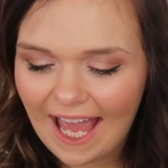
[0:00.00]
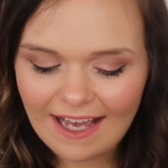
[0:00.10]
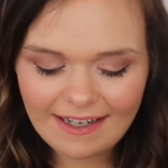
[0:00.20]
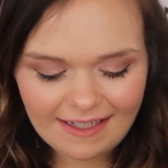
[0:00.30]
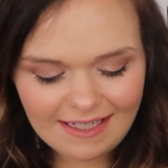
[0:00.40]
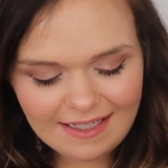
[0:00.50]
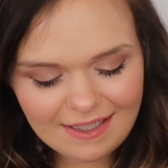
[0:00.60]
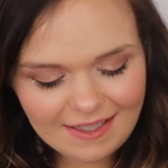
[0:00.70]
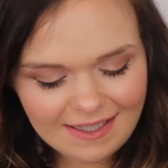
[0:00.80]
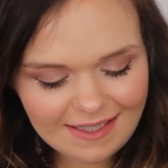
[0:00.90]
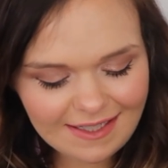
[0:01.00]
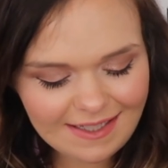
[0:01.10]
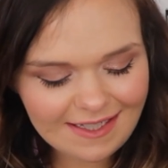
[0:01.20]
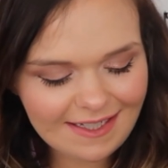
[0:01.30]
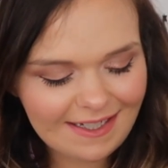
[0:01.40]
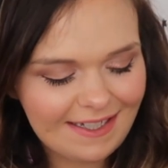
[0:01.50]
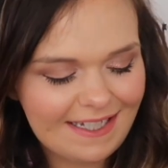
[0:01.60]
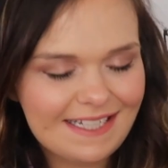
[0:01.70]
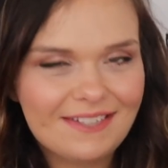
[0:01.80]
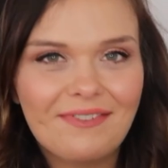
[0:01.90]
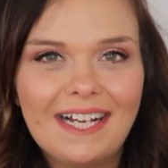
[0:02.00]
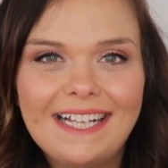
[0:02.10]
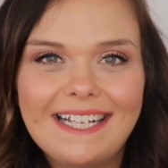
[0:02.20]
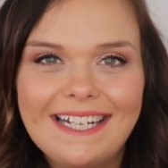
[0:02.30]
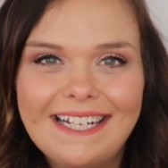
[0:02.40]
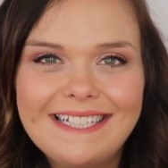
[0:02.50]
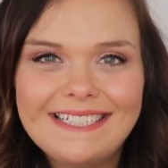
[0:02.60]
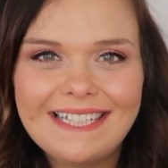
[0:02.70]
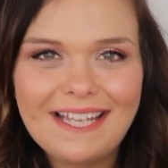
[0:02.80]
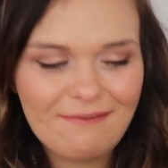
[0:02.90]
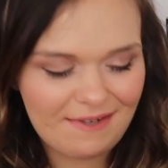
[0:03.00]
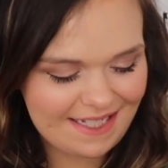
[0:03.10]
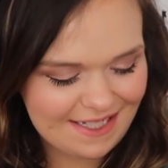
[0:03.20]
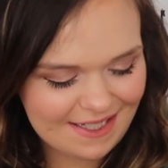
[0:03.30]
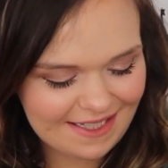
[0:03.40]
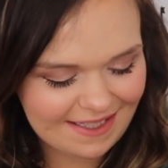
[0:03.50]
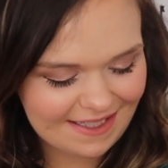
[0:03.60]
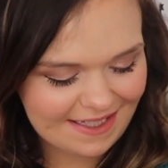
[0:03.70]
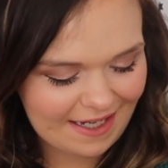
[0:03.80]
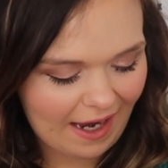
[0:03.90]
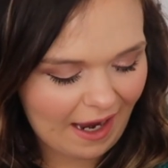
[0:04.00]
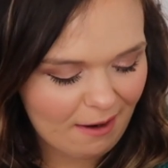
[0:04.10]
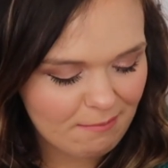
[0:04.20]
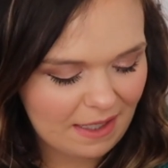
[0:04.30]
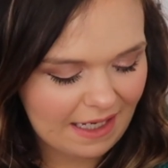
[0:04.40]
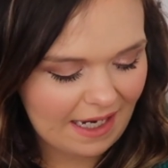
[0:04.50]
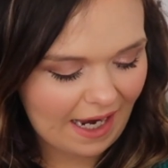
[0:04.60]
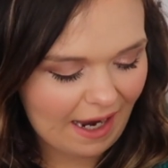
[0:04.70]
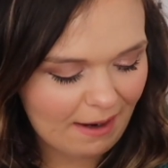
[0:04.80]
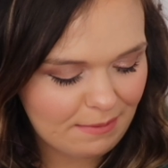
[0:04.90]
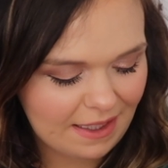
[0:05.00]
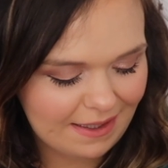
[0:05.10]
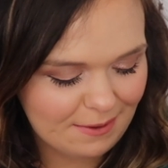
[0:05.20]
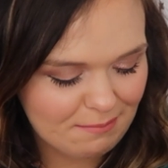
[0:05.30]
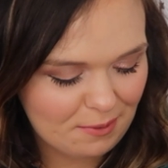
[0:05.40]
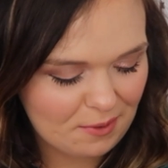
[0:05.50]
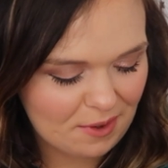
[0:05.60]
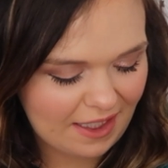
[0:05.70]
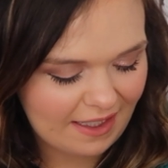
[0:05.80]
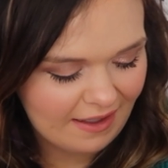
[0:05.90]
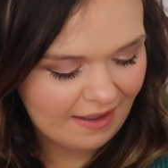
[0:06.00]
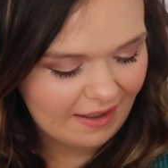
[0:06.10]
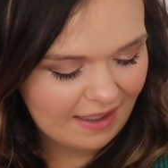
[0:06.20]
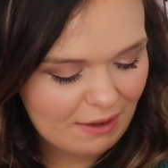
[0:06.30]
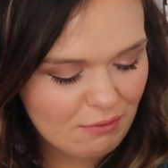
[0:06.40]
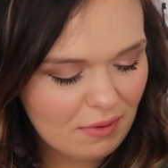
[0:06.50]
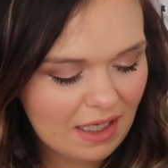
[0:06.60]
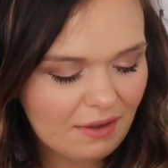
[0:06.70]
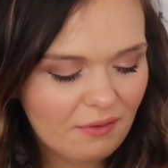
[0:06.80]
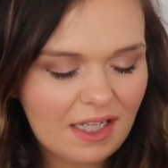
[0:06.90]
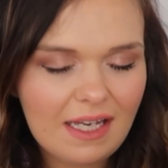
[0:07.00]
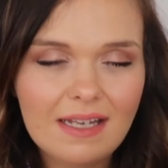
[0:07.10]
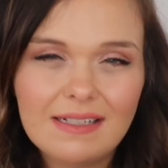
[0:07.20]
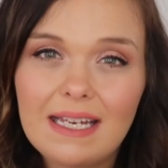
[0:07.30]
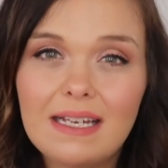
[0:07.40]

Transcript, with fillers: And he's just such a, he's smiling in his sleep, he's just such a happy little boy. He really is.